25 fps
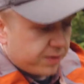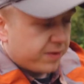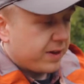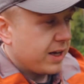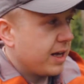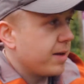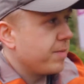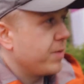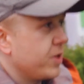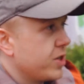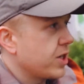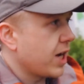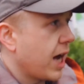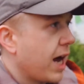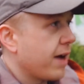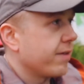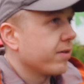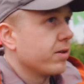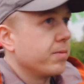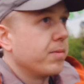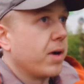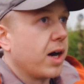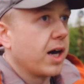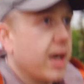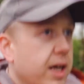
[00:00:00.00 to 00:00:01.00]
the image I have
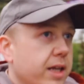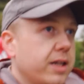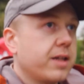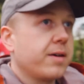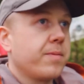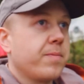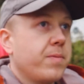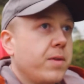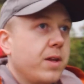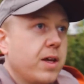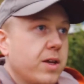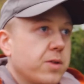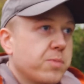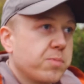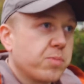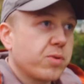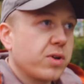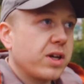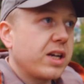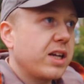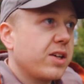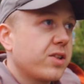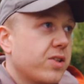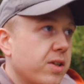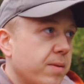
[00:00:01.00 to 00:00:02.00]
in mind is
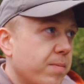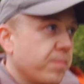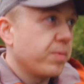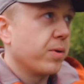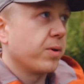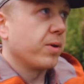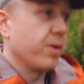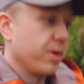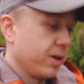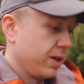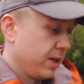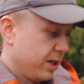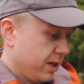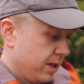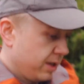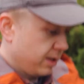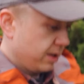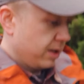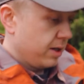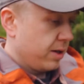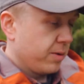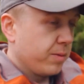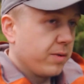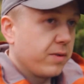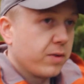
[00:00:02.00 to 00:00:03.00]
pretty simple.
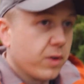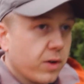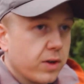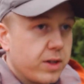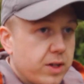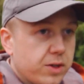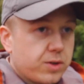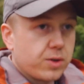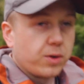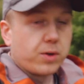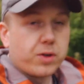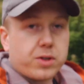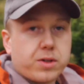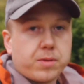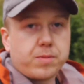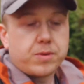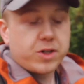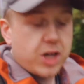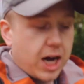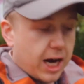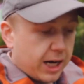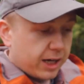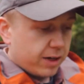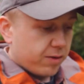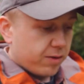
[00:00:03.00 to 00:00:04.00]
We've got these awesome jagged